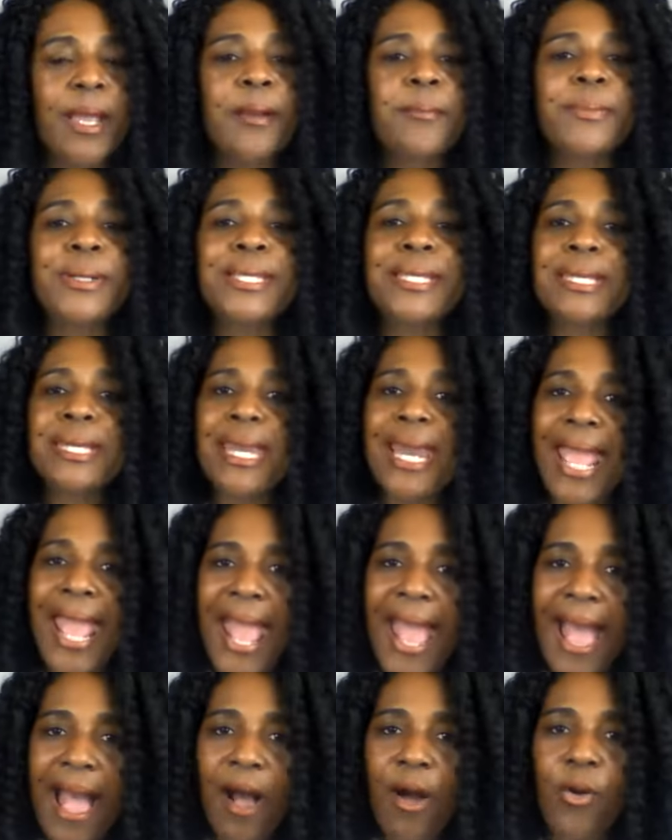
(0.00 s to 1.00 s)
but
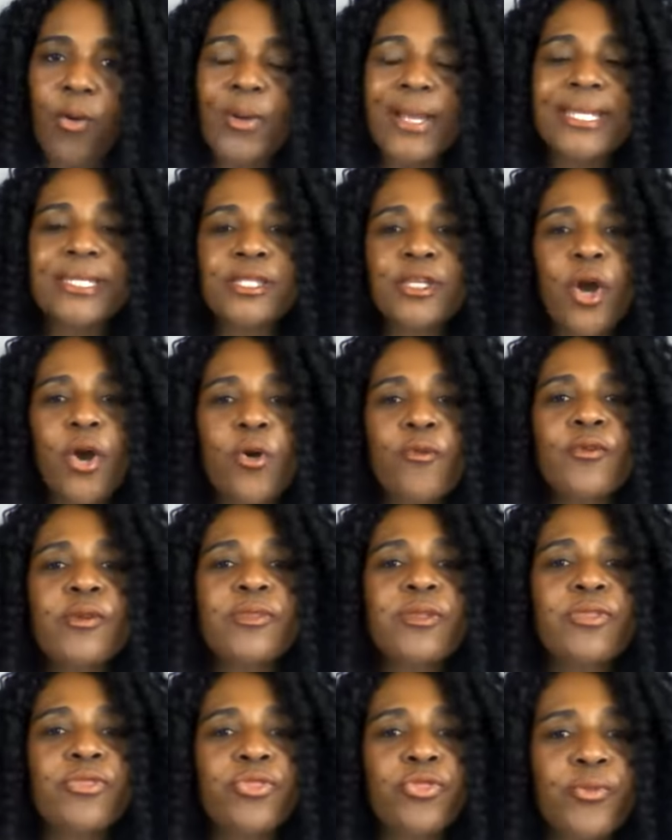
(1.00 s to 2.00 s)
now it's over
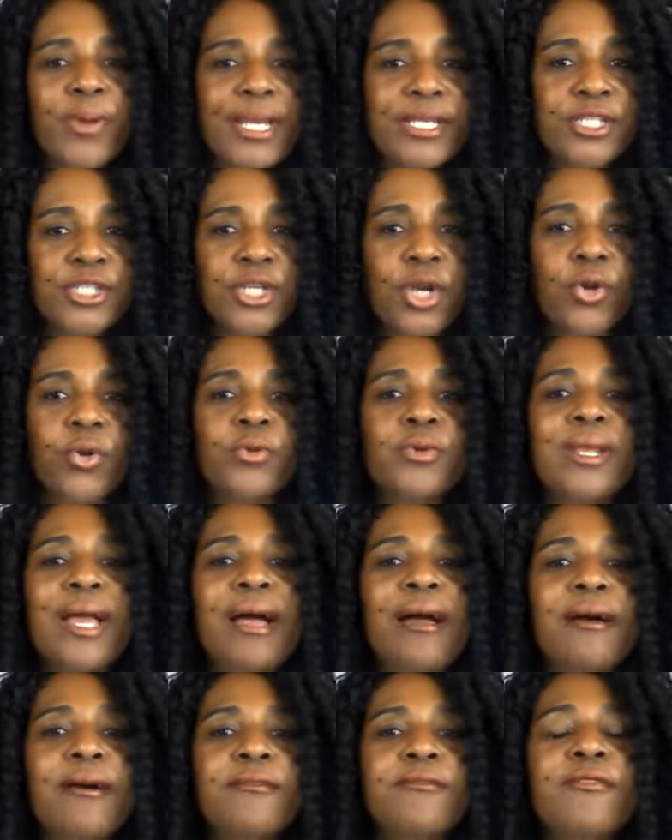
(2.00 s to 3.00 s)
the threshold
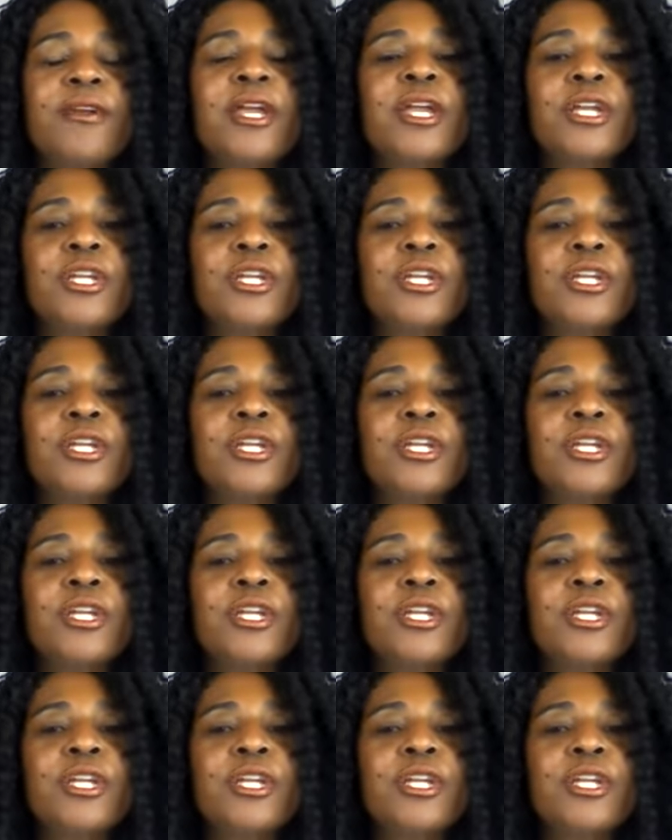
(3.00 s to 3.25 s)
of